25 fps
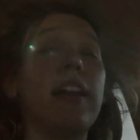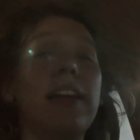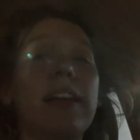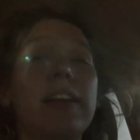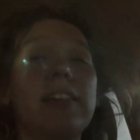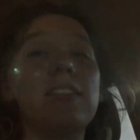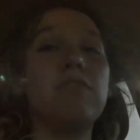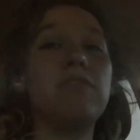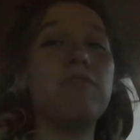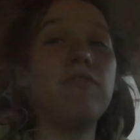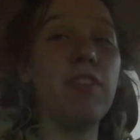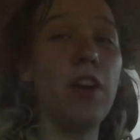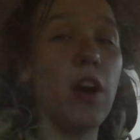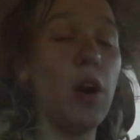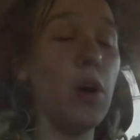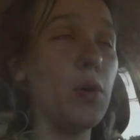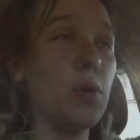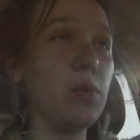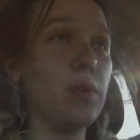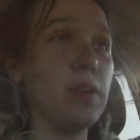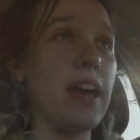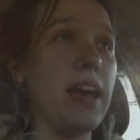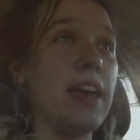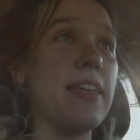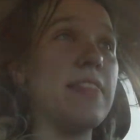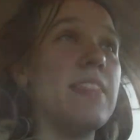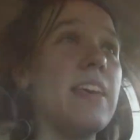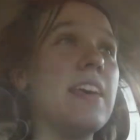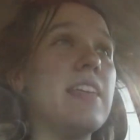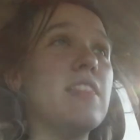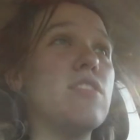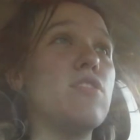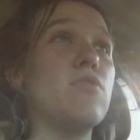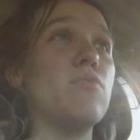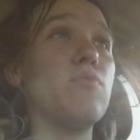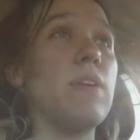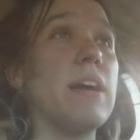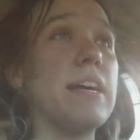It's a phone, and
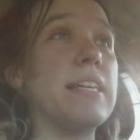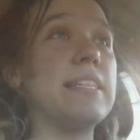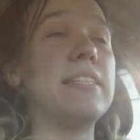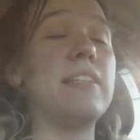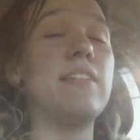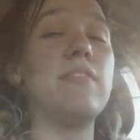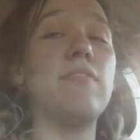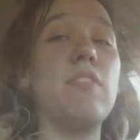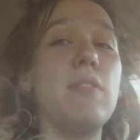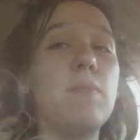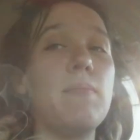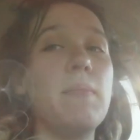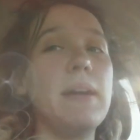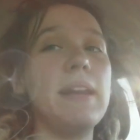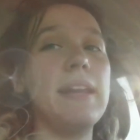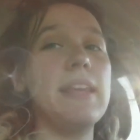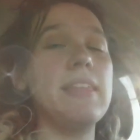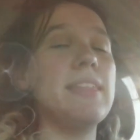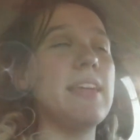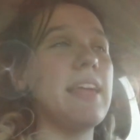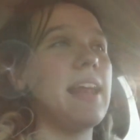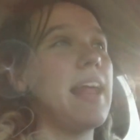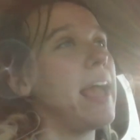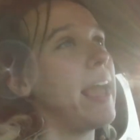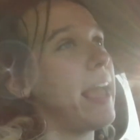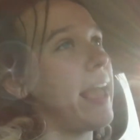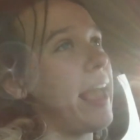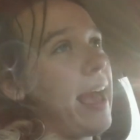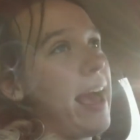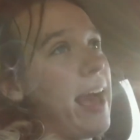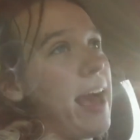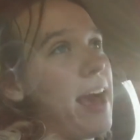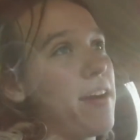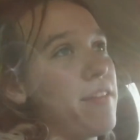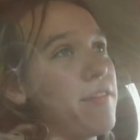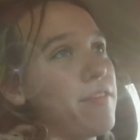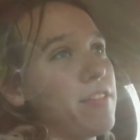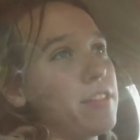then the rest of the money that I
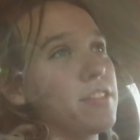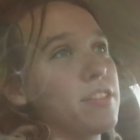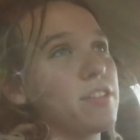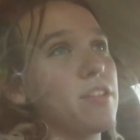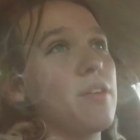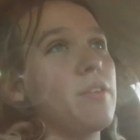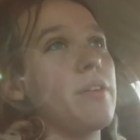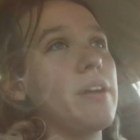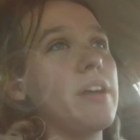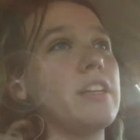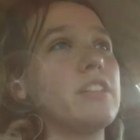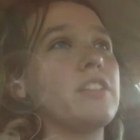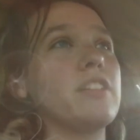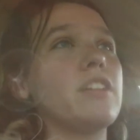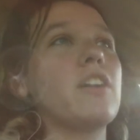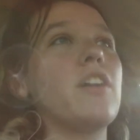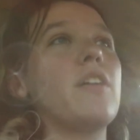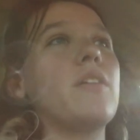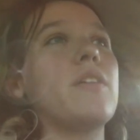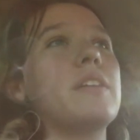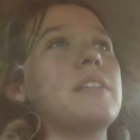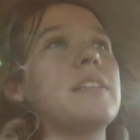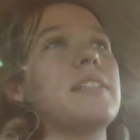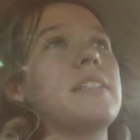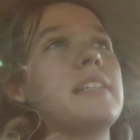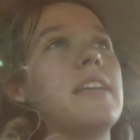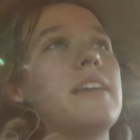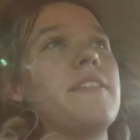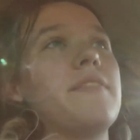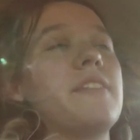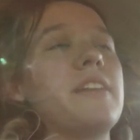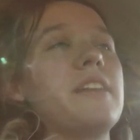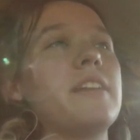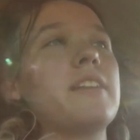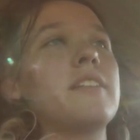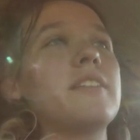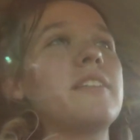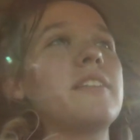have is going to go into
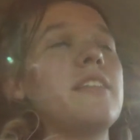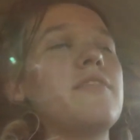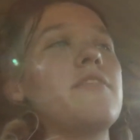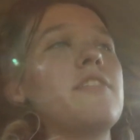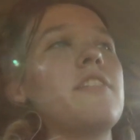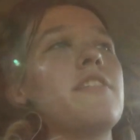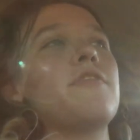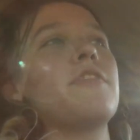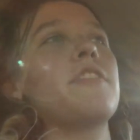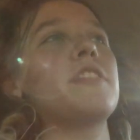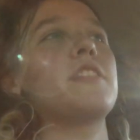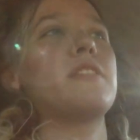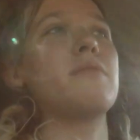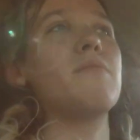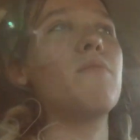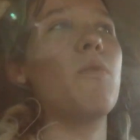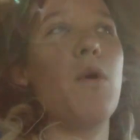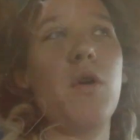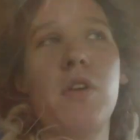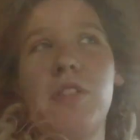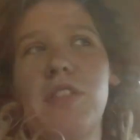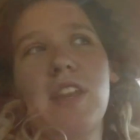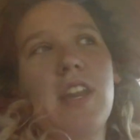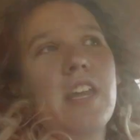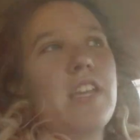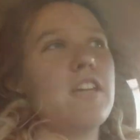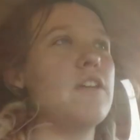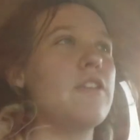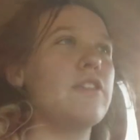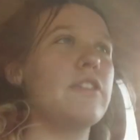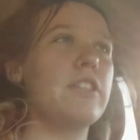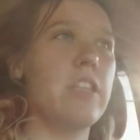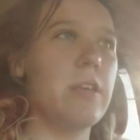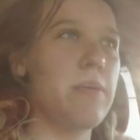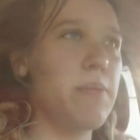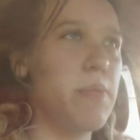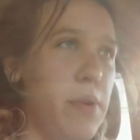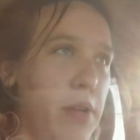savings, even if it's more than I
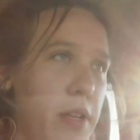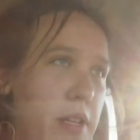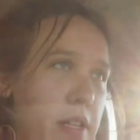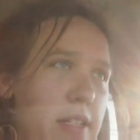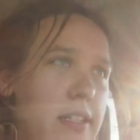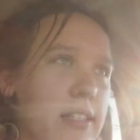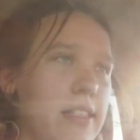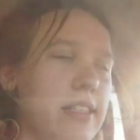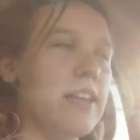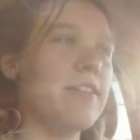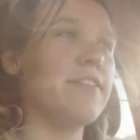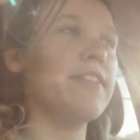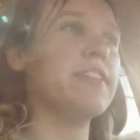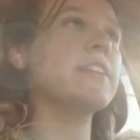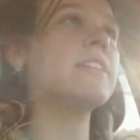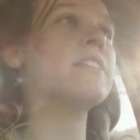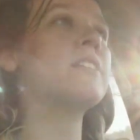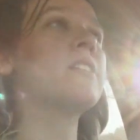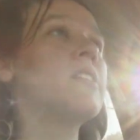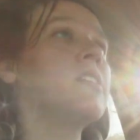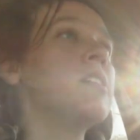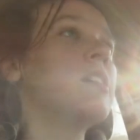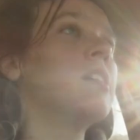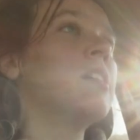usually put into savings,